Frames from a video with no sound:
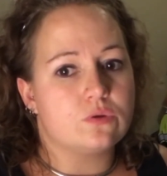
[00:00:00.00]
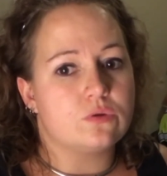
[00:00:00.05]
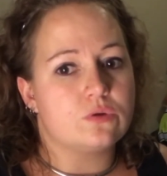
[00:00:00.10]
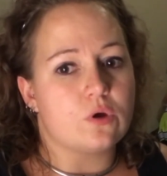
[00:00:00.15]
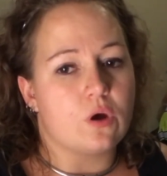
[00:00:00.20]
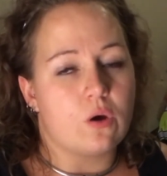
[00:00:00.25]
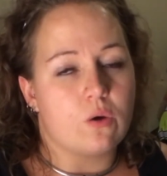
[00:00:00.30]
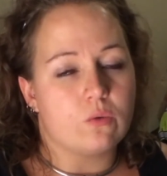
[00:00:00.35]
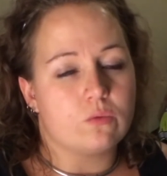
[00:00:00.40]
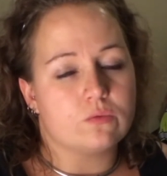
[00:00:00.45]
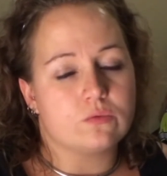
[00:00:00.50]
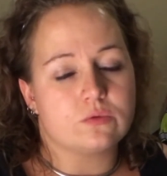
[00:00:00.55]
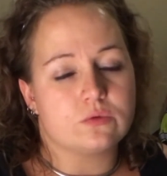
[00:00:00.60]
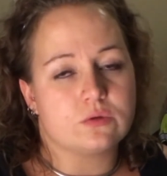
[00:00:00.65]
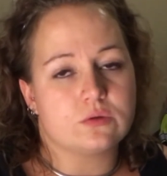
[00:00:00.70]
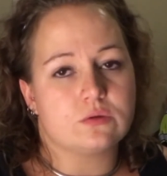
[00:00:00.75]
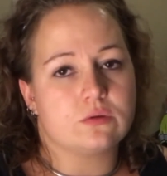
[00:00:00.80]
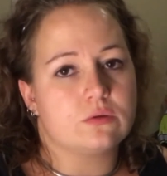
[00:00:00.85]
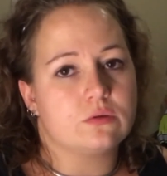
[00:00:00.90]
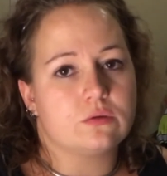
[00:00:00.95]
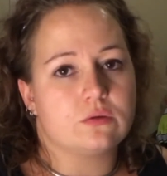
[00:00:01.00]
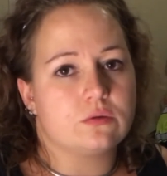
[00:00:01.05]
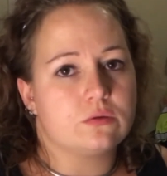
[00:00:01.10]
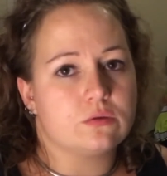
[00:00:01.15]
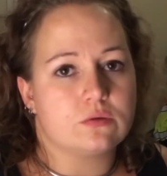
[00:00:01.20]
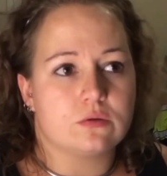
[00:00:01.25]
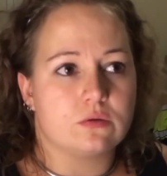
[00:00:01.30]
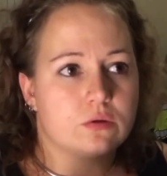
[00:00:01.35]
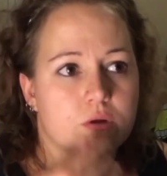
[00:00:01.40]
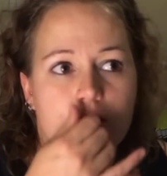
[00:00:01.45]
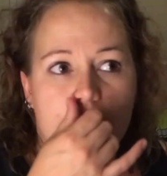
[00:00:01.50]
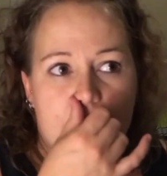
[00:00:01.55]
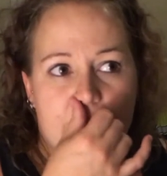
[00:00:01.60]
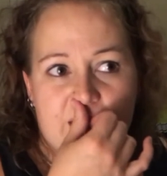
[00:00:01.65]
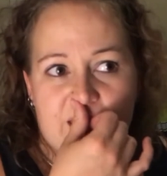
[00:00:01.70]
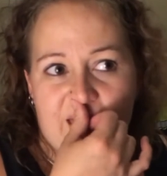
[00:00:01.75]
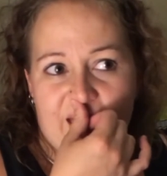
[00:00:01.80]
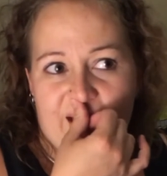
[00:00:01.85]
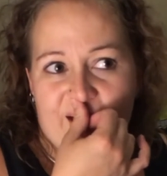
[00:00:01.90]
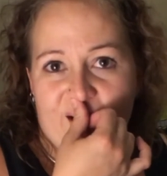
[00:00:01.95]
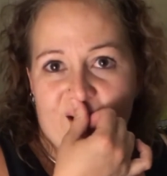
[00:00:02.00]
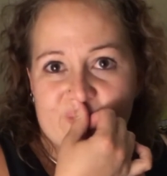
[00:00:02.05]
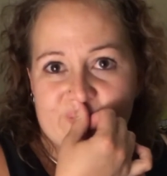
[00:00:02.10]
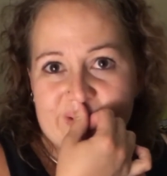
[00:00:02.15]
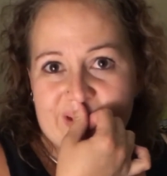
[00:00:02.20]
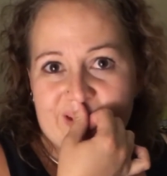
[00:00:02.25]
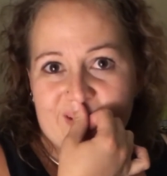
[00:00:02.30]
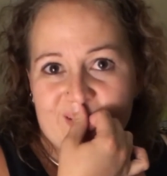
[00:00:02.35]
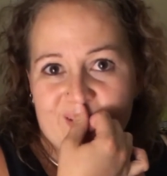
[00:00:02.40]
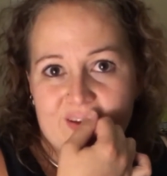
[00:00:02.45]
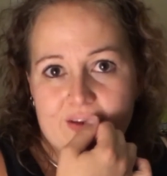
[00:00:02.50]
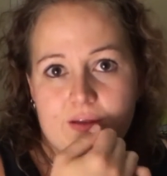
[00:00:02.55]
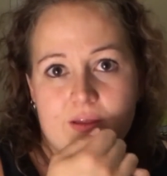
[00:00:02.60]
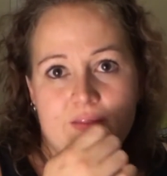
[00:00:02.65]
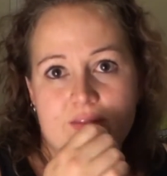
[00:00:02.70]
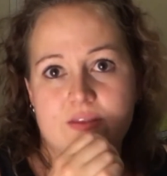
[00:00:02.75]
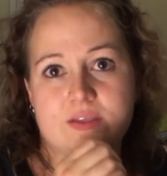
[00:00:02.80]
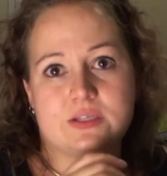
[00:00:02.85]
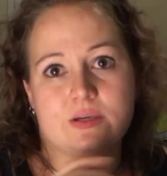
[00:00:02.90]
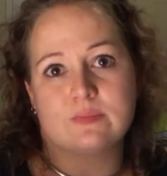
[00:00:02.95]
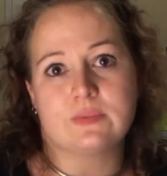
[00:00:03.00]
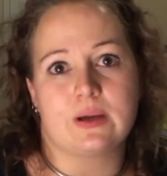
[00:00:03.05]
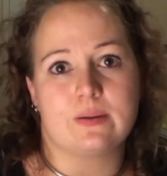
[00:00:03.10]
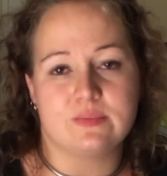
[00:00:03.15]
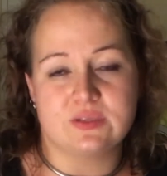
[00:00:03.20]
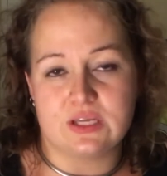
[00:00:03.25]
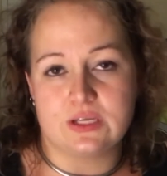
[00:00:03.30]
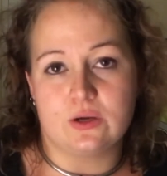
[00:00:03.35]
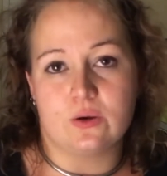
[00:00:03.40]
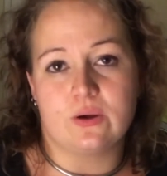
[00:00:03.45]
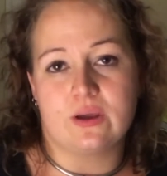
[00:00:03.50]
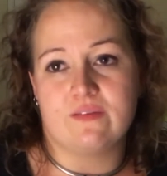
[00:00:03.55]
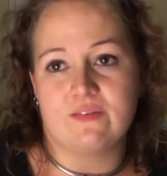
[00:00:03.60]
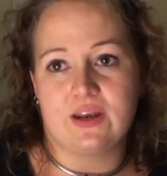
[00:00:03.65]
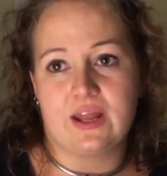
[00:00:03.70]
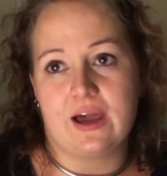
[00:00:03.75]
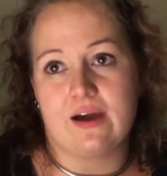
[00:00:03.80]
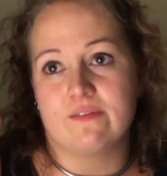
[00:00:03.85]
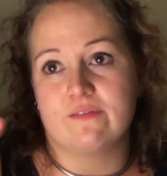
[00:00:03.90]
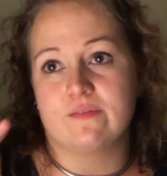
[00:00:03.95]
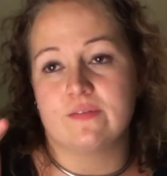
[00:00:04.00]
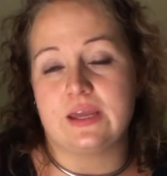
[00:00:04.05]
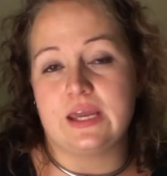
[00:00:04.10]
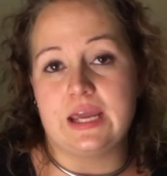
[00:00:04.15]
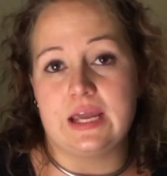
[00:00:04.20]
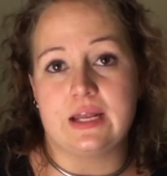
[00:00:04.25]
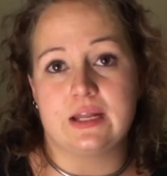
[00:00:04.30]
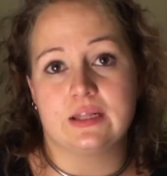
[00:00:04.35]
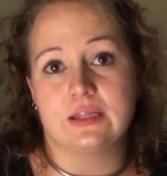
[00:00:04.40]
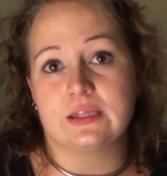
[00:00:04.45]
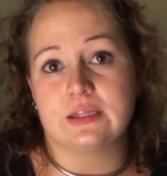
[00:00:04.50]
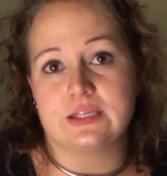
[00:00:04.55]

don't he can't help it and sometimes they don't even have eat,